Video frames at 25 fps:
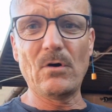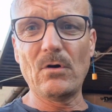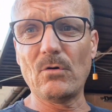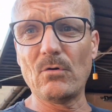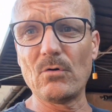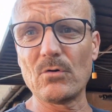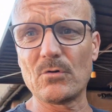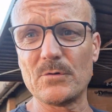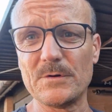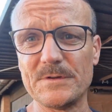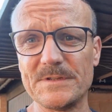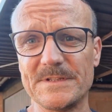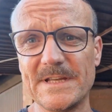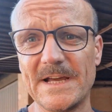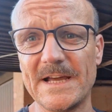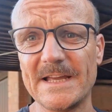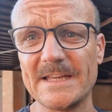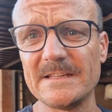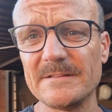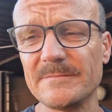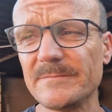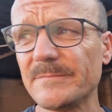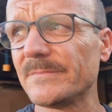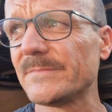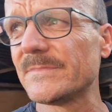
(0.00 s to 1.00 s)
awkward
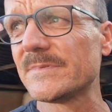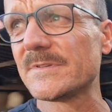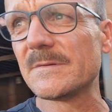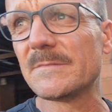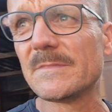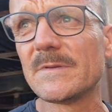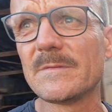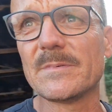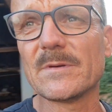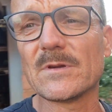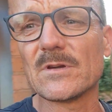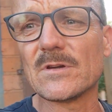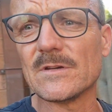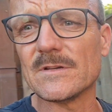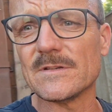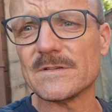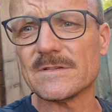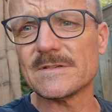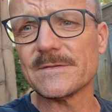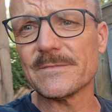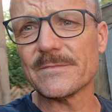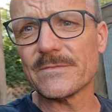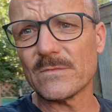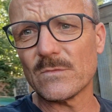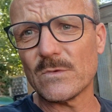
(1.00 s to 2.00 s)
day simply
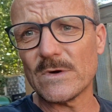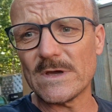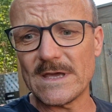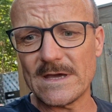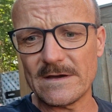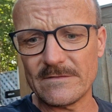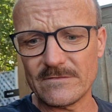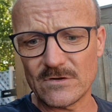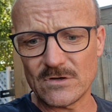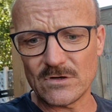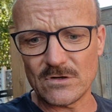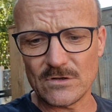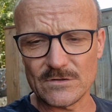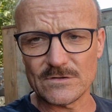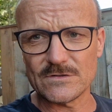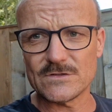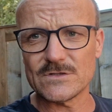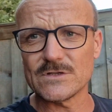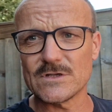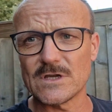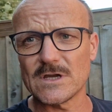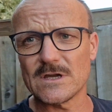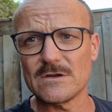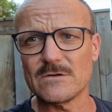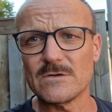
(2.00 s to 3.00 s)
because we have got
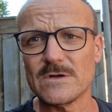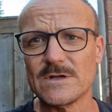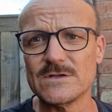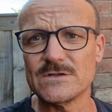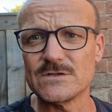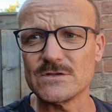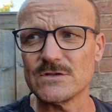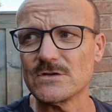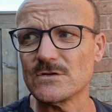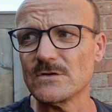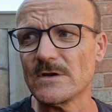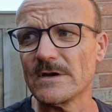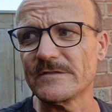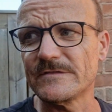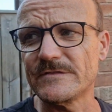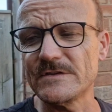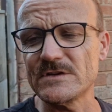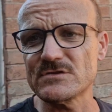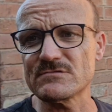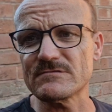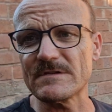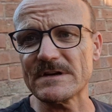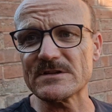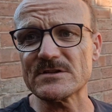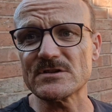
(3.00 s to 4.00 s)
to go and do a
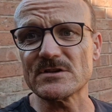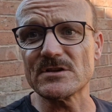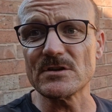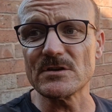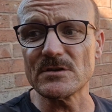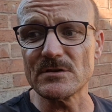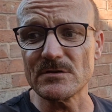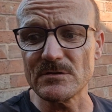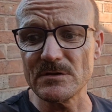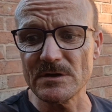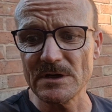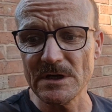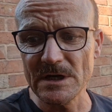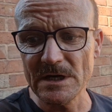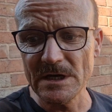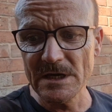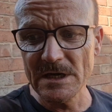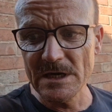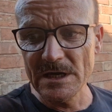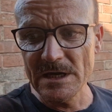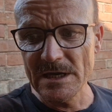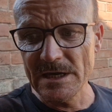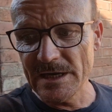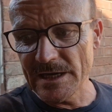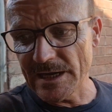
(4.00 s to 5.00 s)
fish rescue
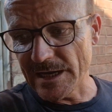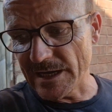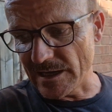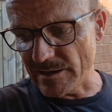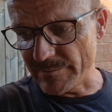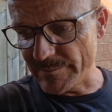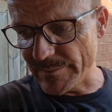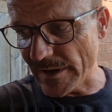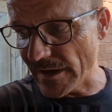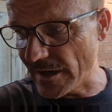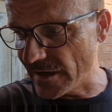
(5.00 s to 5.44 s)
at a